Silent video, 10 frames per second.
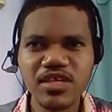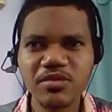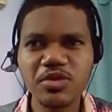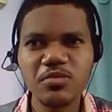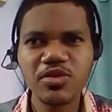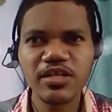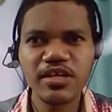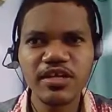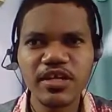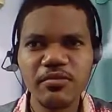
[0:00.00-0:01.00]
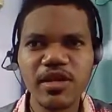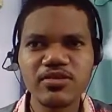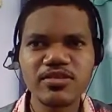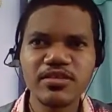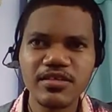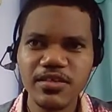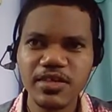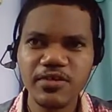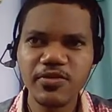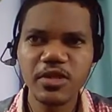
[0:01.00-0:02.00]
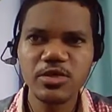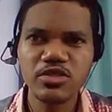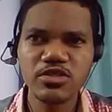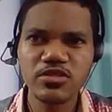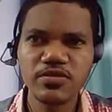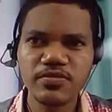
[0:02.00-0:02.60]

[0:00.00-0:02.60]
I'm your boy Terry. I'm out. Thank you very much.